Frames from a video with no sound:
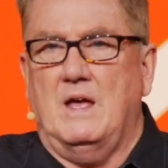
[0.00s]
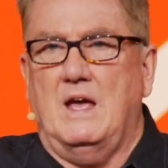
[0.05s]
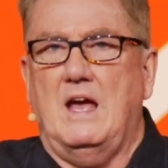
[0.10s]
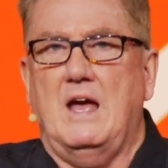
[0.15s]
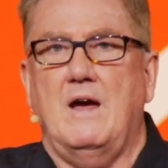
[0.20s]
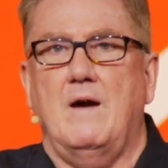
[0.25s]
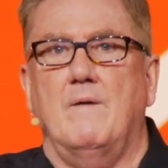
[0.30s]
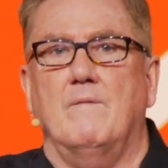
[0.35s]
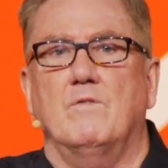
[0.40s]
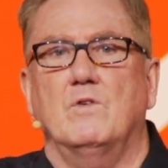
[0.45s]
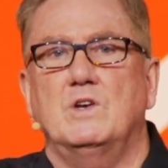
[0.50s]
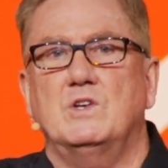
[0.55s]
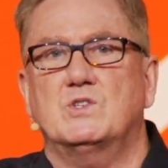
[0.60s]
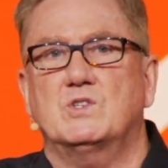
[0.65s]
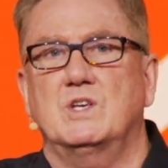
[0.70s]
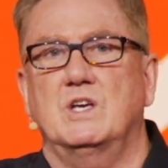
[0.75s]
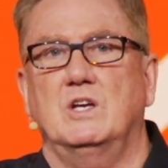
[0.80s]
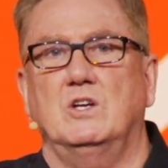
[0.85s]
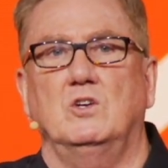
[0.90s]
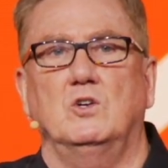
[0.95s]
Every
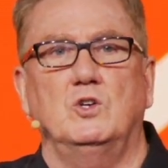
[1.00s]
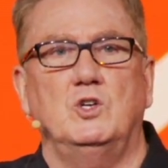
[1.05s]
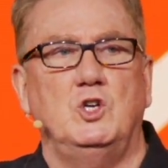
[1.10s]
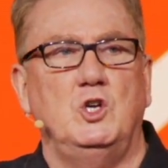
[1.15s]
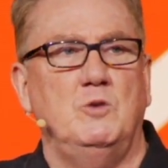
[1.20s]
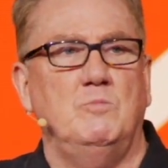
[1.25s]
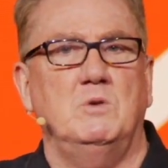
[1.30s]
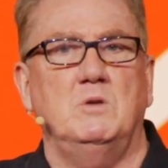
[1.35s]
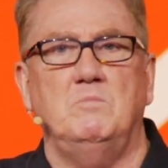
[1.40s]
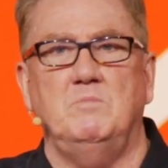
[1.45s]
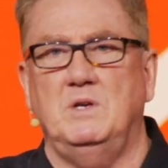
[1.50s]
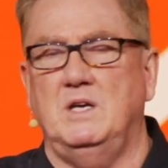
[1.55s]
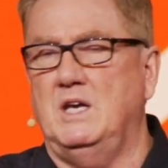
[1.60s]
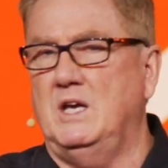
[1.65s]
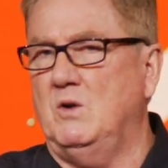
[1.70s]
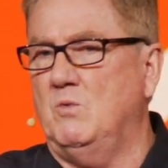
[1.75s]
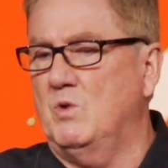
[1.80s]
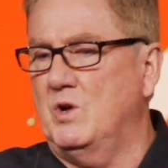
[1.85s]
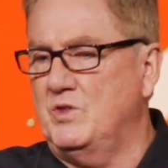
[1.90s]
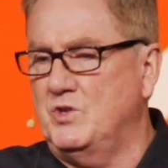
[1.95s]
single human
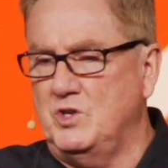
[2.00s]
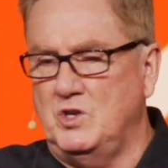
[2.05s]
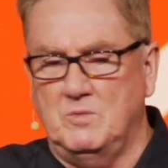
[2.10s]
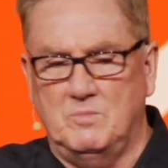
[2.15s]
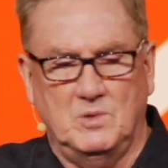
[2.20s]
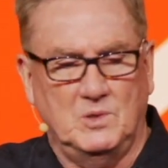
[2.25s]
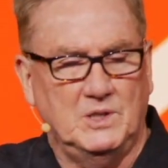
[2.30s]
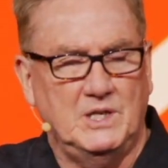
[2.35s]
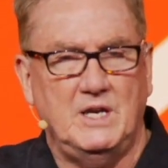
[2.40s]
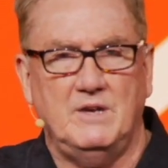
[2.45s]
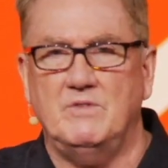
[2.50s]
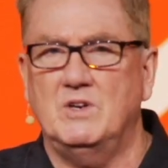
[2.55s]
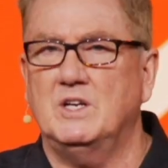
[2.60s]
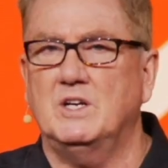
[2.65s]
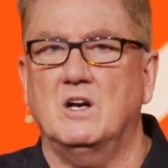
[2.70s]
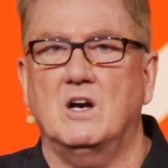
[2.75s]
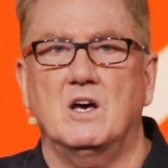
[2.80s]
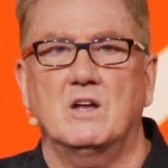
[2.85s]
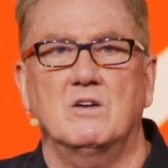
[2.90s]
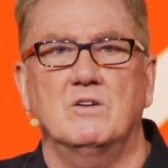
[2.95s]
being, whether you believe in
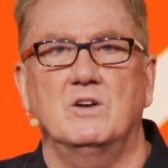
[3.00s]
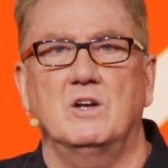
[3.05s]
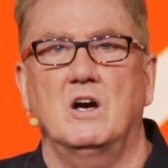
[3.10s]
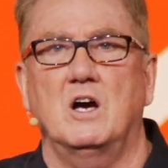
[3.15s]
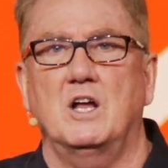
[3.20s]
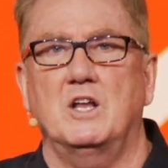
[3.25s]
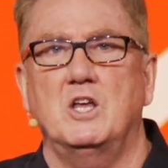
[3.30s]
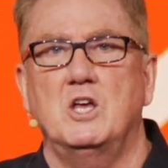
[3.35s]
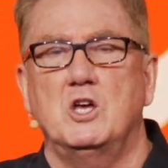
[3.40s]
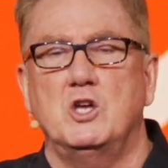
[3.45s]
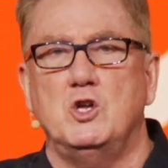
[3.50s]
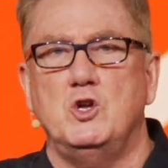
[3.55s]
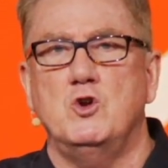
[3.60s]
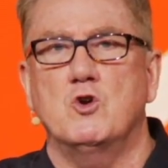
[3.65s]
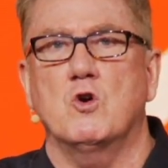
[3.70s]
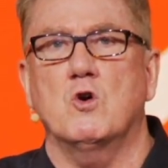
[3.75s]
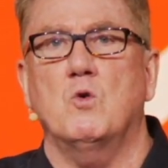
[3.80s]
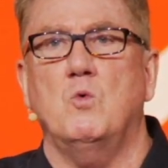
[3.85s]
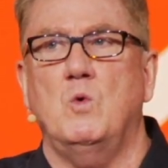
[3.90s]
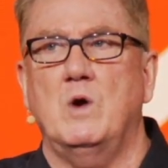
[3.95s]
God or not,
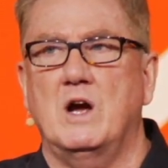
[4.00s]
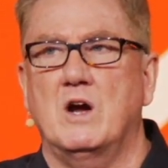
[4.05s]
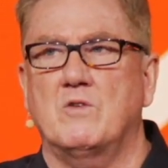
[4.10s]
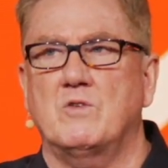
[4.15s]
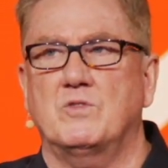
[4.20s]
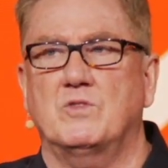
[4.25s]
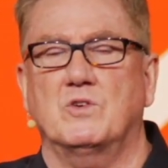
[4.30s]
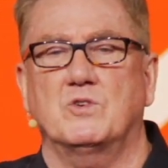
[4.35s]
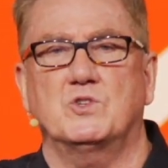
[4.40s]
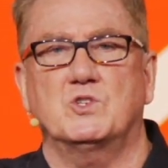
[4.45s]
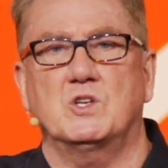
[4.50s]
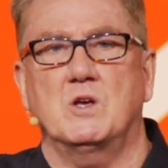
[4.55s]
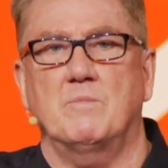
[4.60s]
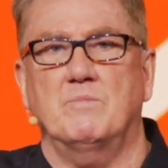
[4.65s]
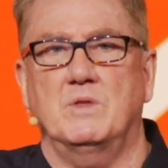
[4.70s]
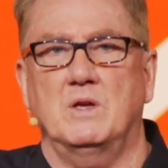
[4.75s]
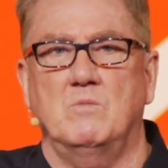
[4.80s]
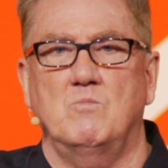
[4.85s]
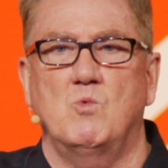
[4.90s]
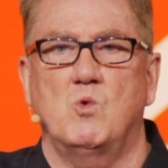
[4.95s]
you're aware that there's
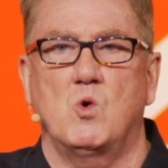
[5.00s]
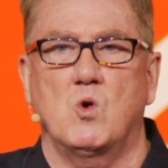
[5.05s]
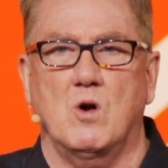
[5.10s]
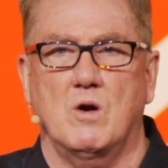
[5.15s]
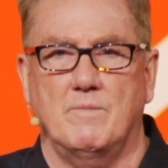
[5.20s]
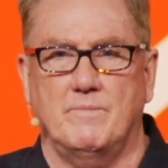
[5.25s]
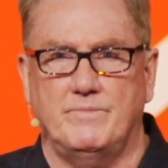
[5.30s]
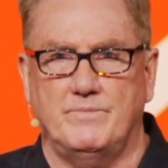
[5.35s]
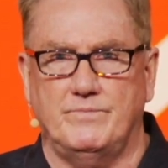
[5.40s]
something more.